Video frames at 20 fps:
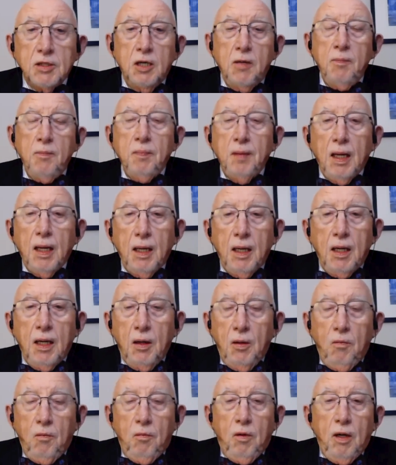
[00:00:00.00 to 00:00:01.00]
some
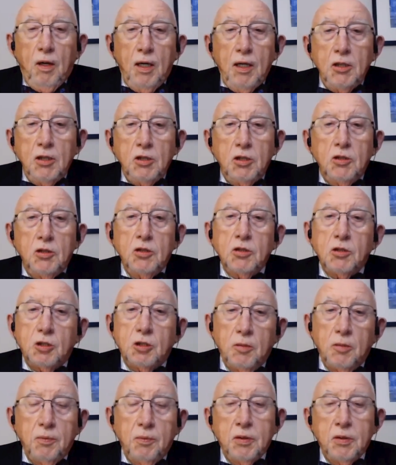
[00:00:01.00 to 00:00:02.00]

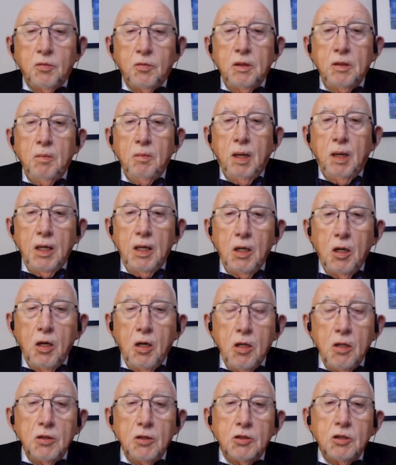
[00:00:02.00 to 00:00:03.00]
relationship between
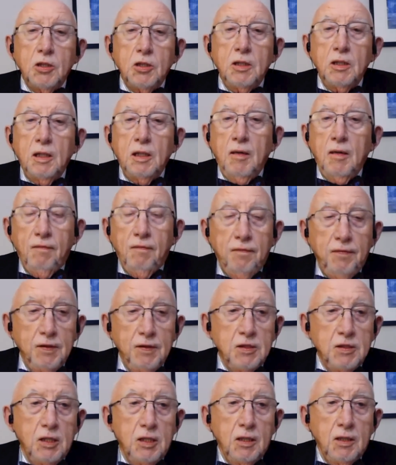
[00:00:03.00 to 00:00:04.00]
biology and
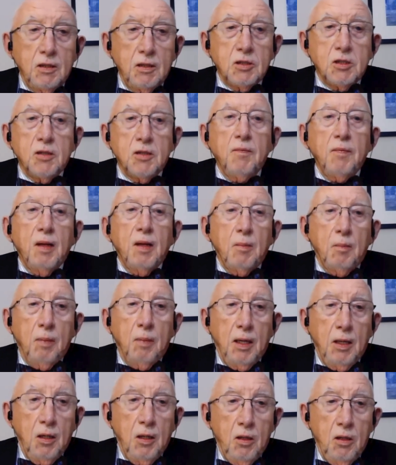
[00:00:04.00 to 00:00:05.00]
physics,
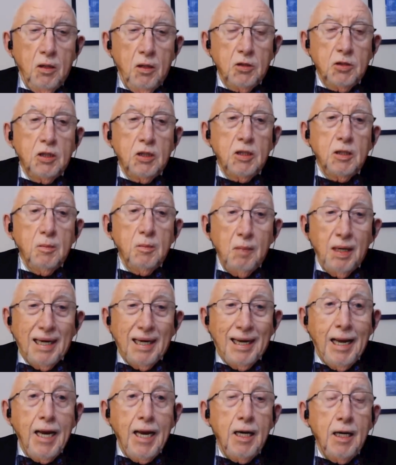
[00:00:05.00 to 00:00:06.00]
biology and
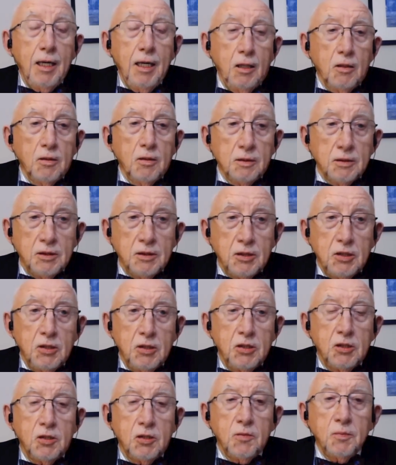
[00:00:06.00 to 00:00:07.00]
mechanical
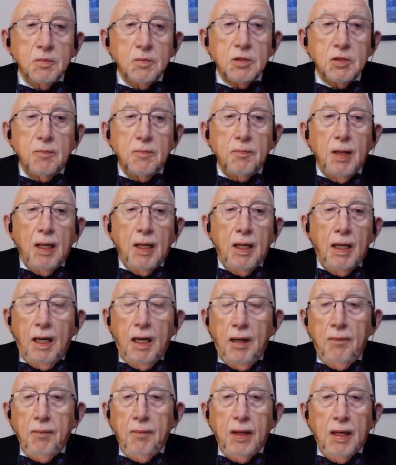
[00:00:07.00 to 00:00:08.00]
systems.
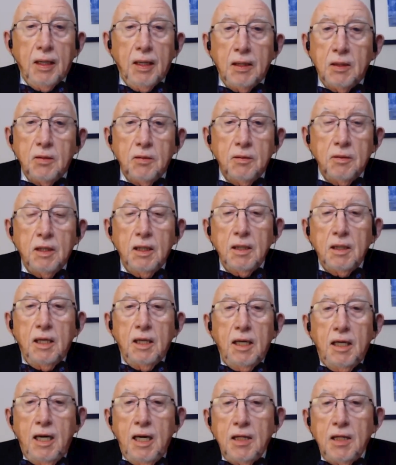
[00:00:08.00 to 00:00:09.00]
Um, do you think
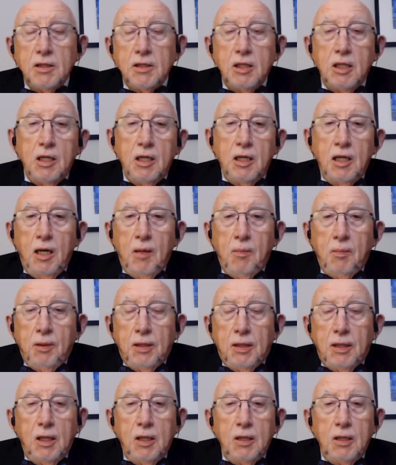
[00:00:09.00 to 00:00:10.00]
that has any
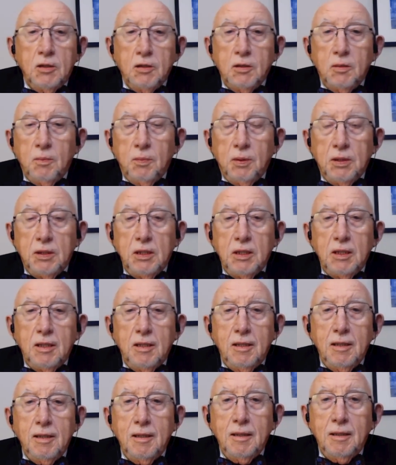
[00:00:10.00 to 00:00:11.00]
application,
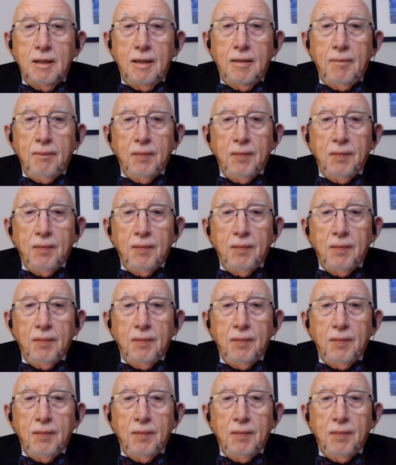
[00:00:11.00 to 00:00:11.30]
particularly